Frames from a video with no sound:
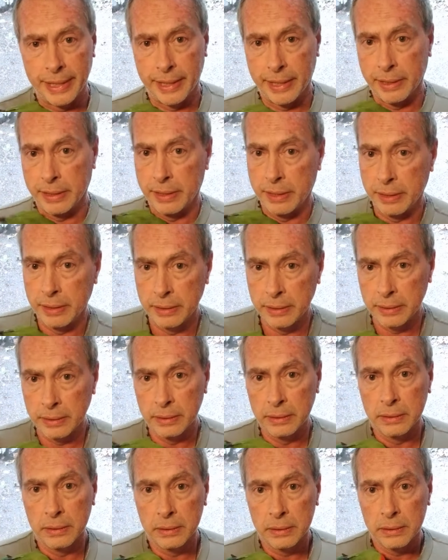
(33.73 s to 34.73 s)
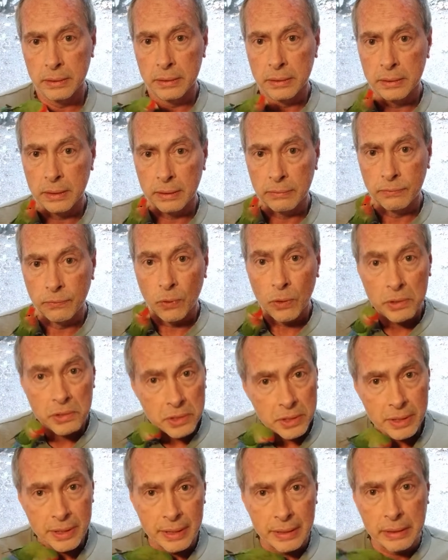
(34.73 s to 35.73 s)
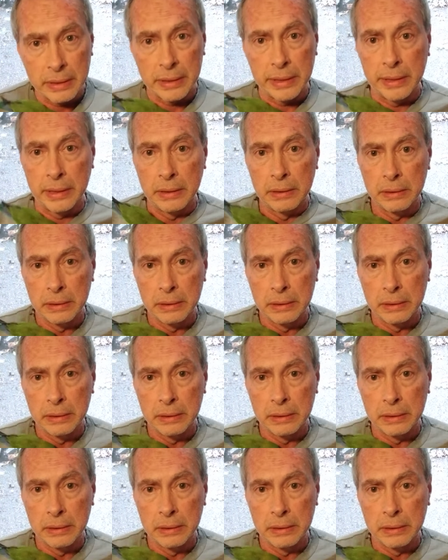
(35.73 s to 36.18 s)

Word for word: it, unfortunately.